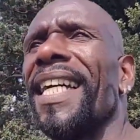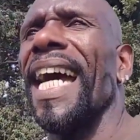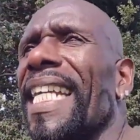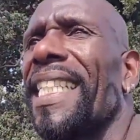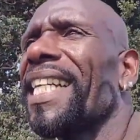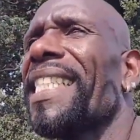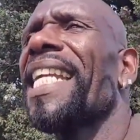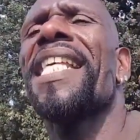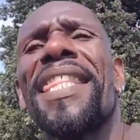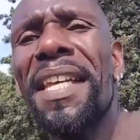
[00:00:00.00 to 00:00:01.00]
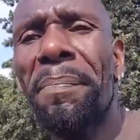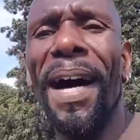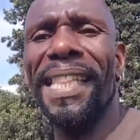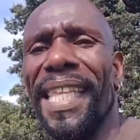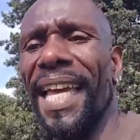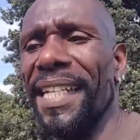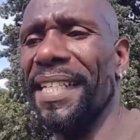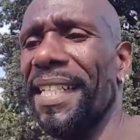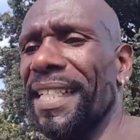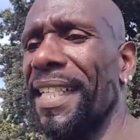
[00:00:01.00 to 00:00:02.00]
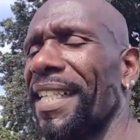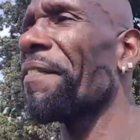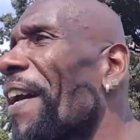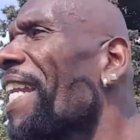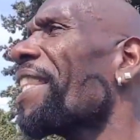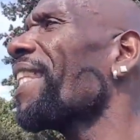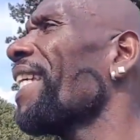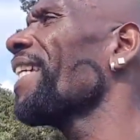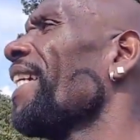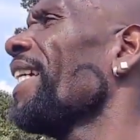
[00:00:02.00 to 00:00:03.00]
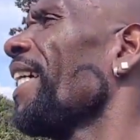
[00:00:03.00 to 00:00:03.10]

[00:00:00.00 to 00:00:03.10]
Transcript: And it does anything but that. If anything,